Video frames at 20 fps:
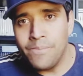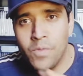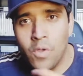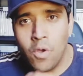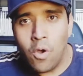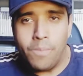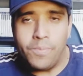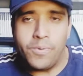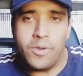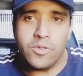
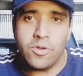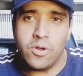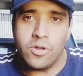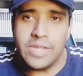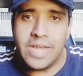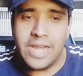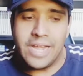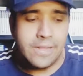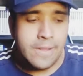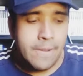Hope you enjoyed
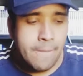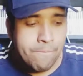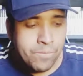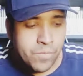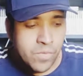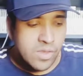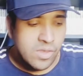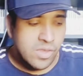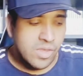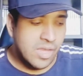that.
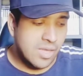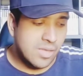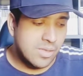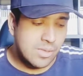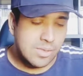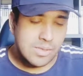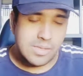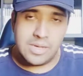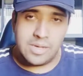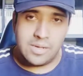This
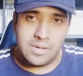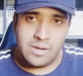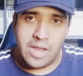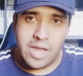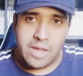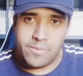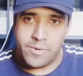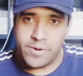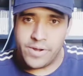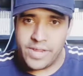
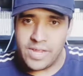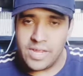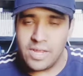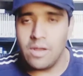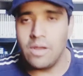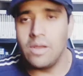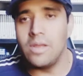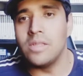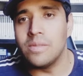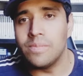library
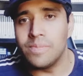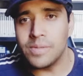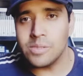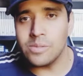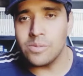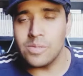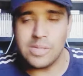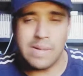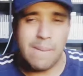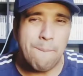in the pizza
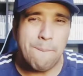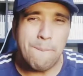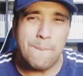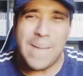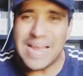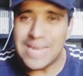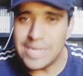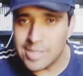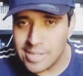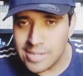is
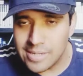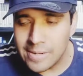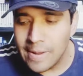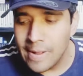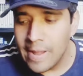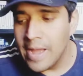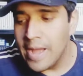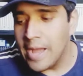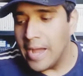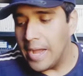amazing.
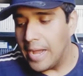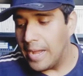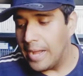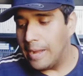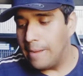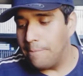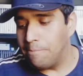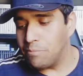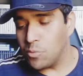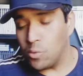
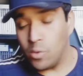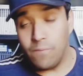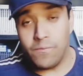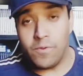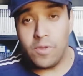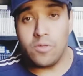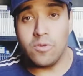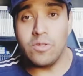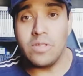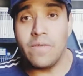Um, so if you
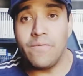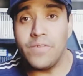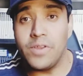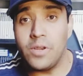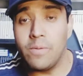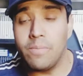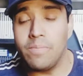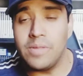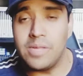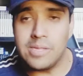enjoyed that
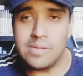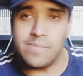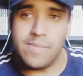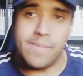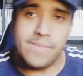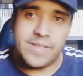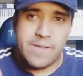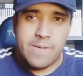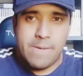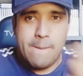video, please
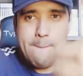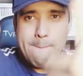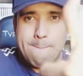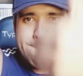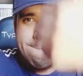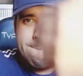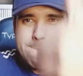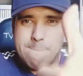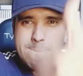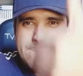remember to
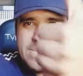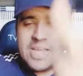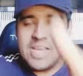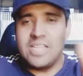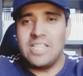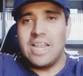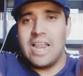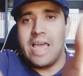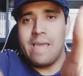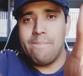hit
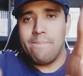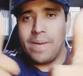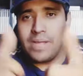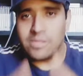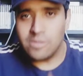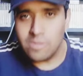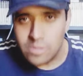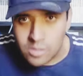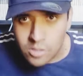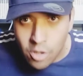the like
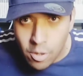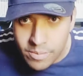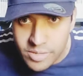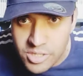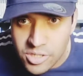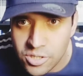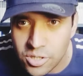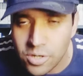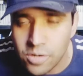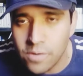button, comment,
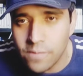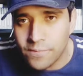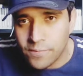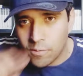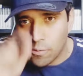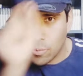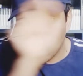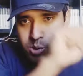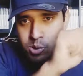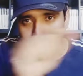share, and of
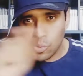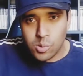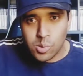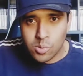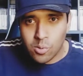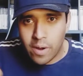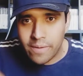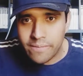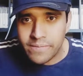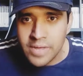course
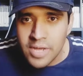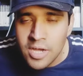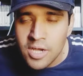subscribe.